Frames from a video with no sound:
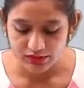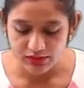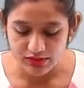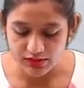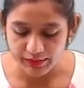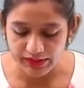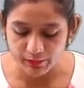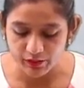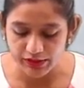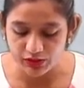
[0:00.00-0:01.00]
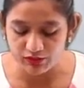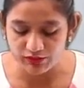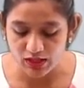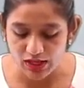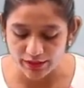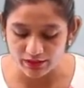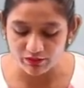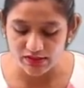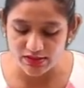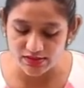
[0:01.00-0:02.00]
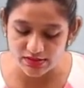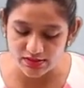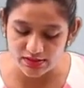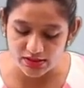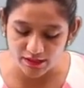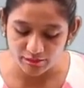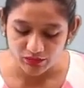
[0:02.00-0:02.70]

The peak point of the higher, which is the C,